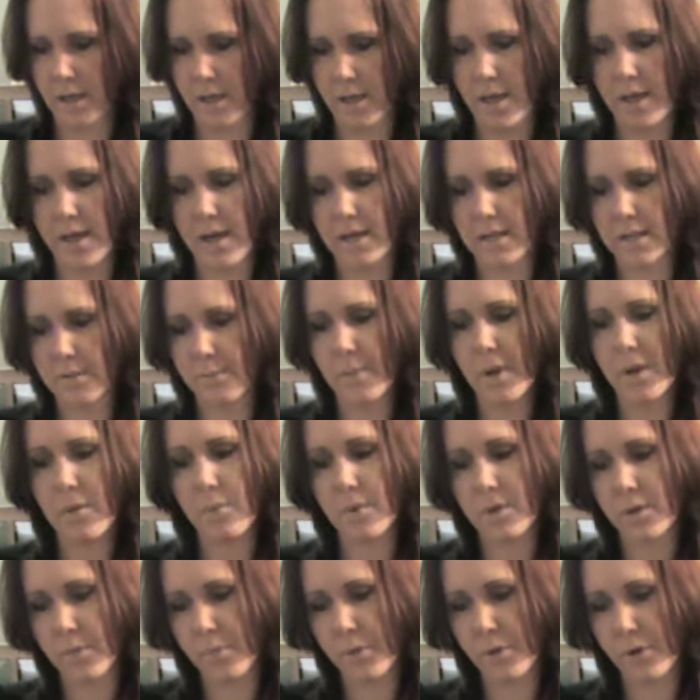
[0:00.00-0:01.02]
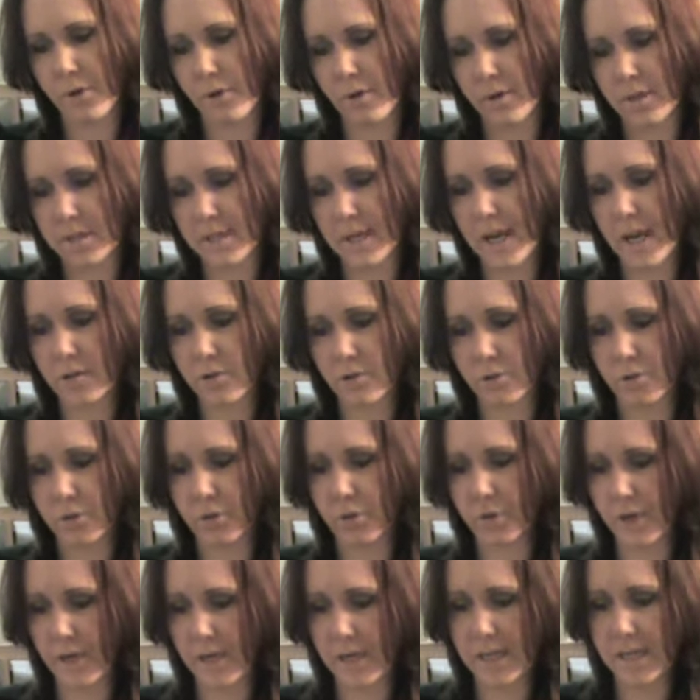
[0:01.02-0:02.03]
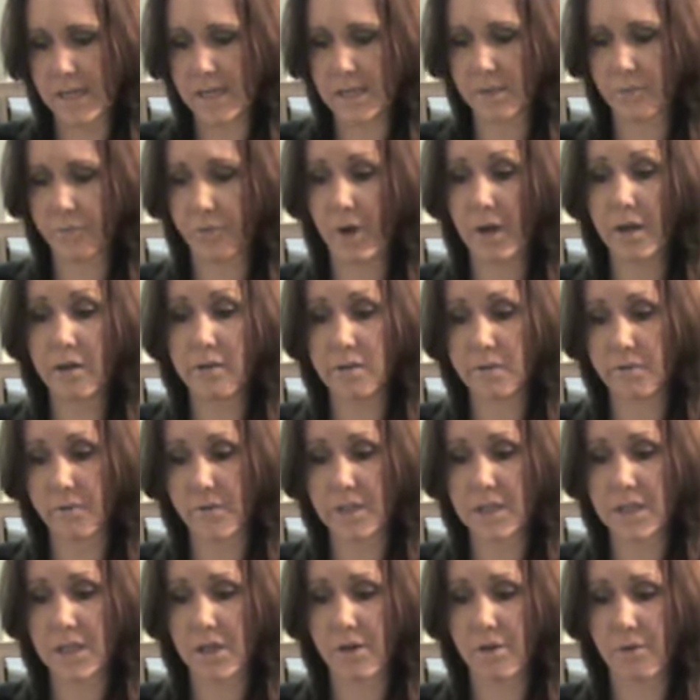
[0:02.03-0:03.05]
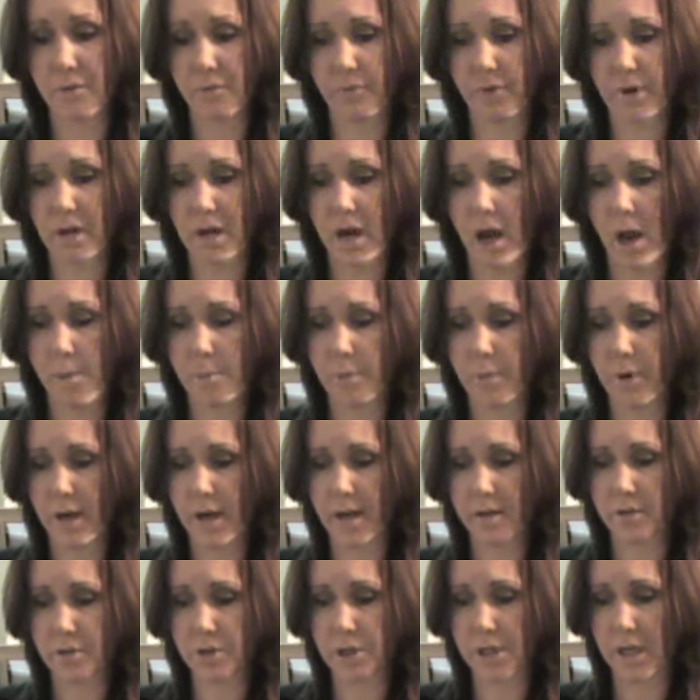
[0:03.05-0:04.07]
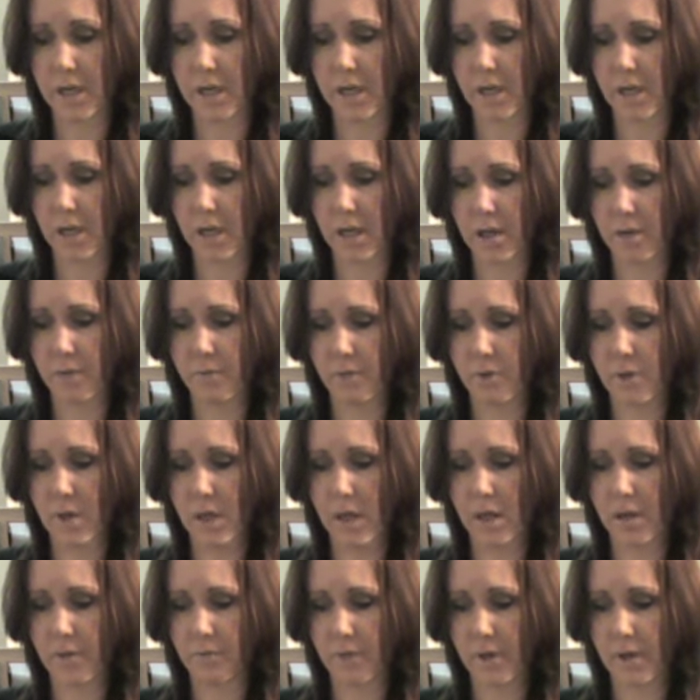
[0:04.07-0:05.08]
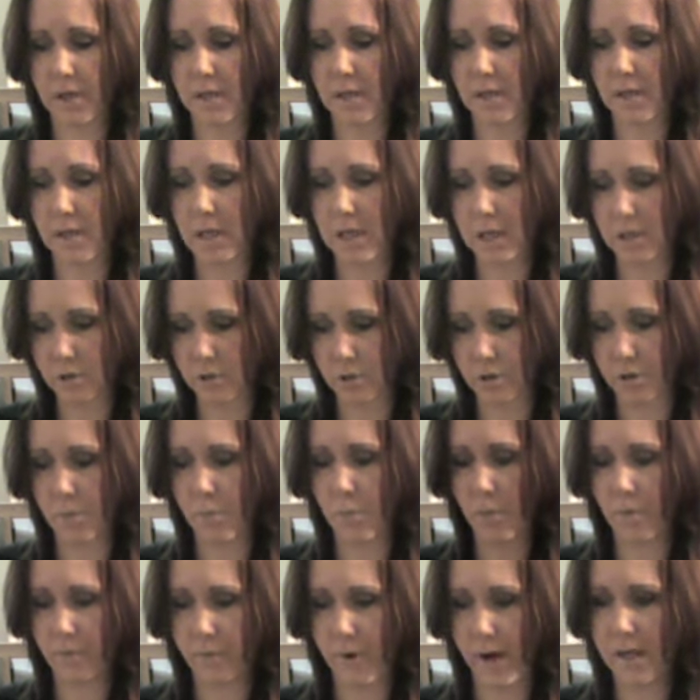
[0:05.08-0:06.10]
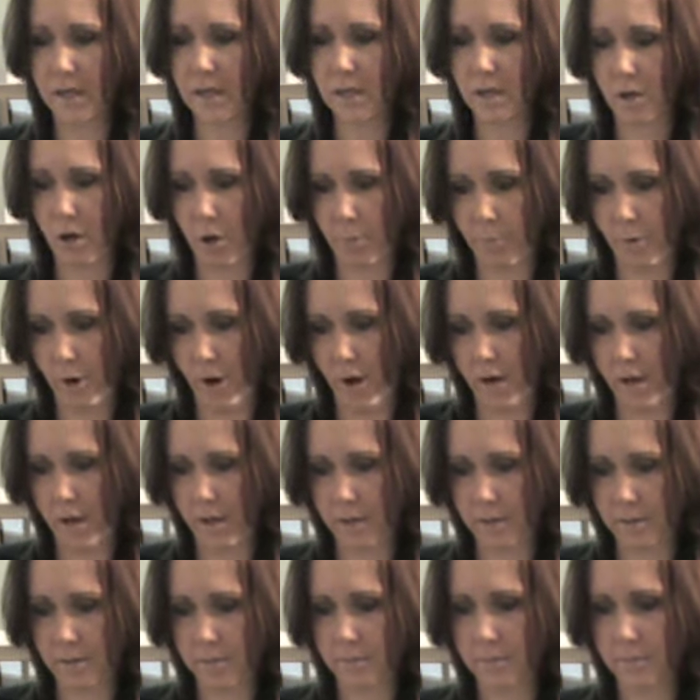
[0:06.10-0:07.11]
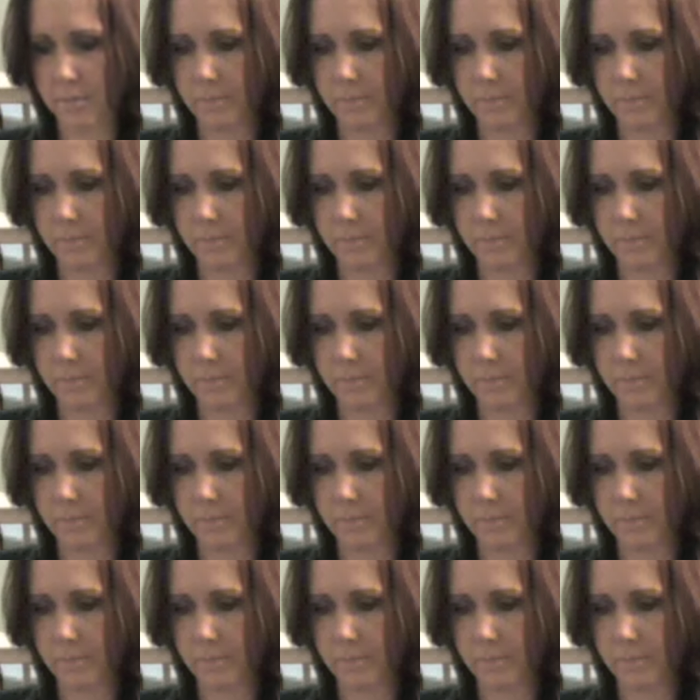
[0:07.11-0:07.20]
and it's made with the purest natural ingredients, fragrance-free, tear-free, and hypoallergenic. If you can't find it in nature, you won't find it in our product.